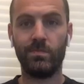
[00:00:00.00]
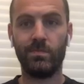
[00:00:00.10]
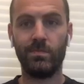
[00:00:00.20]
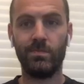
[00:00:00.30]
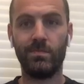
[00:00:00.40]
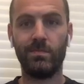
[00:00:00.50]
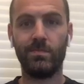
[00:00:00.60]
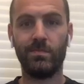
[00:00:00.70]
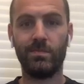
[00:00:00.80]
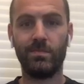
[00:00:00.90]

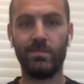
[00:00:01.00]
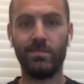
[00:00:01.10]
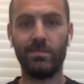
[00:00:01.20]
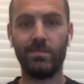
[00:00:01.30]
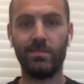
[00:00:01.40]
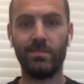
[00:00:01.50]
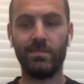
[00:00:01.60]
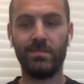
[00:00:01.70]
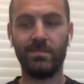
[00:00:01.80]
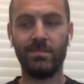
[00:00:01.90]

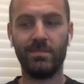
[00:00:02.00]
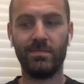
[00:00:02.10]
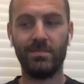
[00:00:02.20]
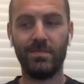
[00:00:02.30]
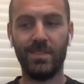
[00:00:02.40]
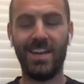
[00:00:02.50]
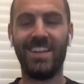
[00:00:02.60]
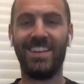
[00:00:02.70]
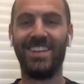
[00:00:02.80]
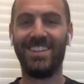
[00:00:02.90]
No words are spoken by the person on screen.